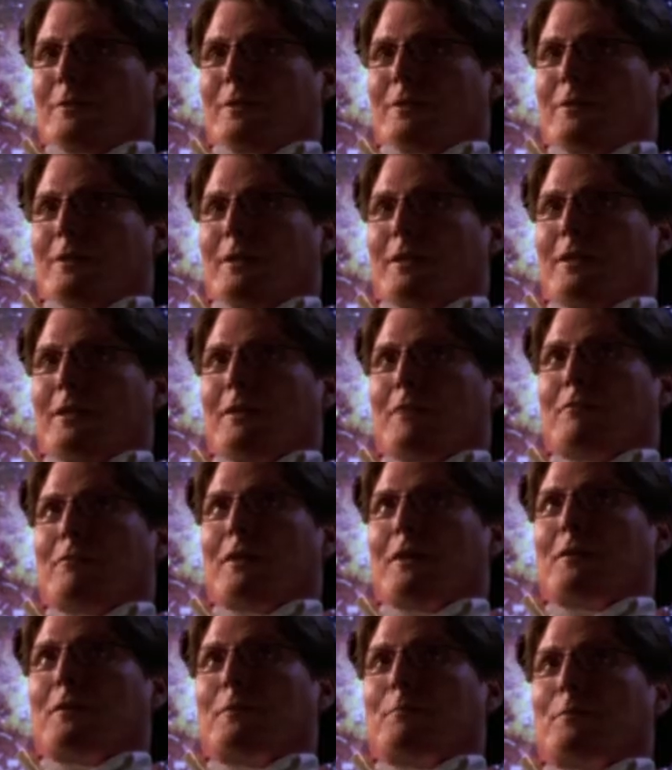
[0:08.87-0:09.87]
Well, I
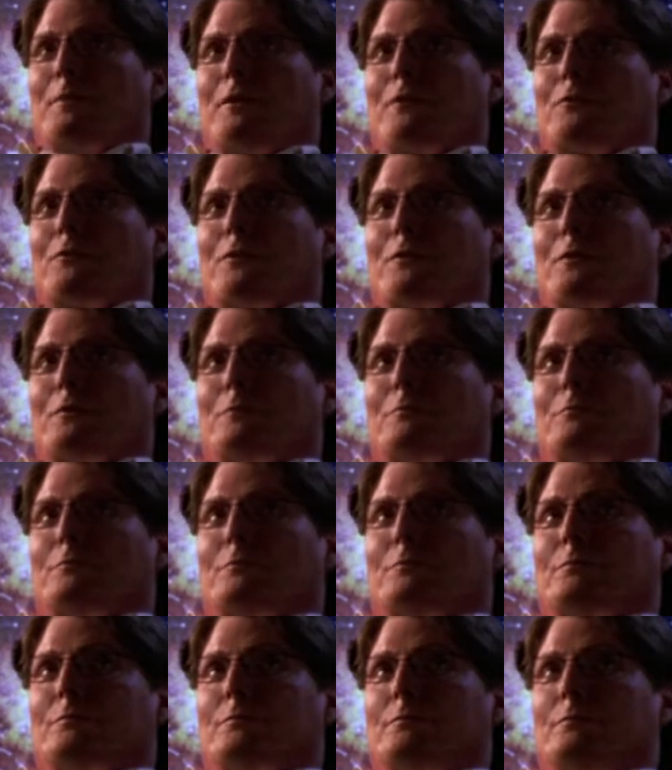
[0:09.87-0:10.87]
find it peaceful.
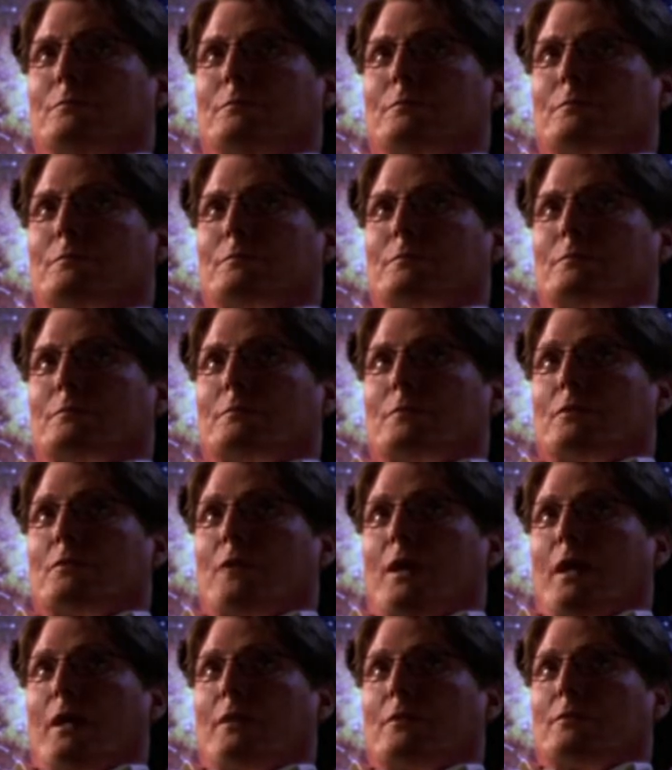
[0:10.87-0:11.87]

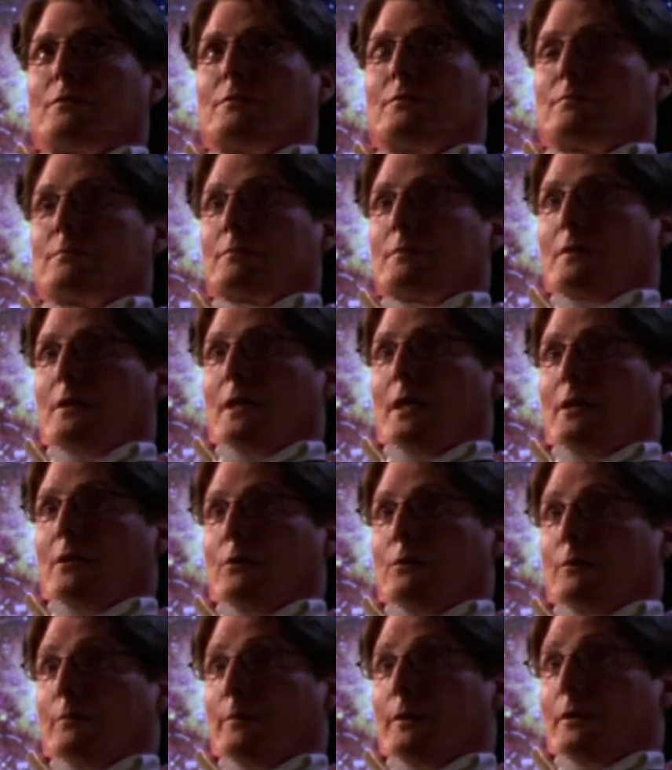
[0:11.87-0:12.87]
Besides, I
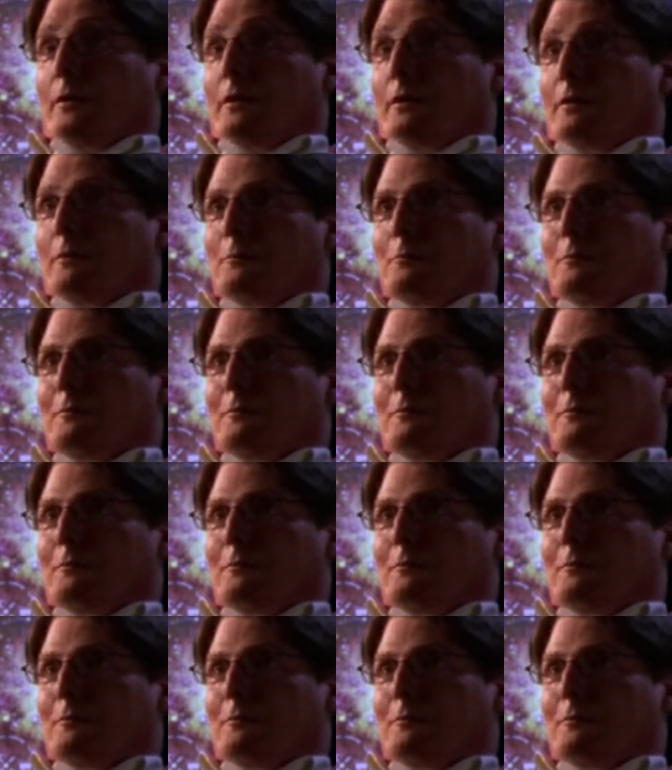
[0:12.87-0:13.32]
own the building.